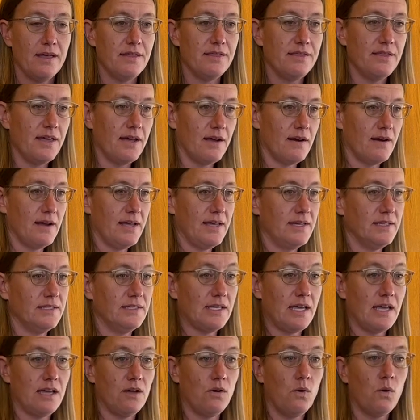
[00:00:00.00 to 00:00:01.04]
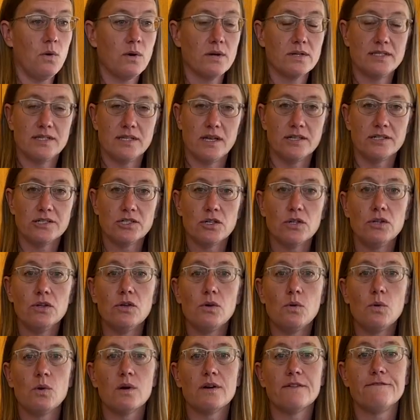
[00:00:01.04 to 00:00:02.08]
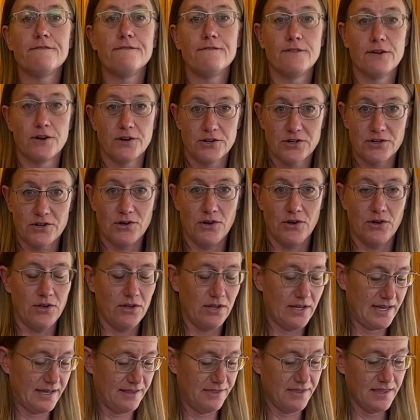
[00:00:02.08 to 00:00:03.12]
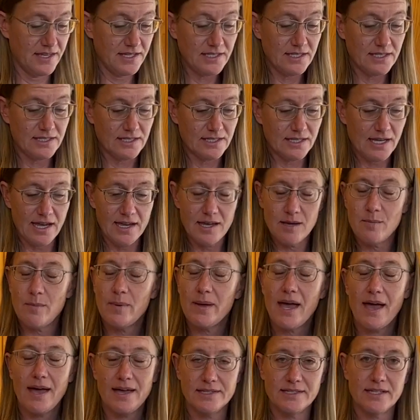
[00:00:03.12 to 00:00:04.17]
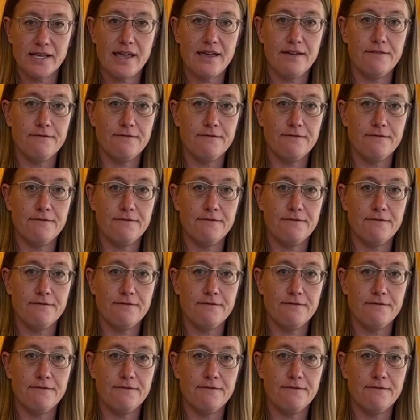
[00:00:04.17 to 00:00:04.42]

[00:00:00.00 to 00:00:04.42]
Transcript: There is a horizontal or vertical, and this type has a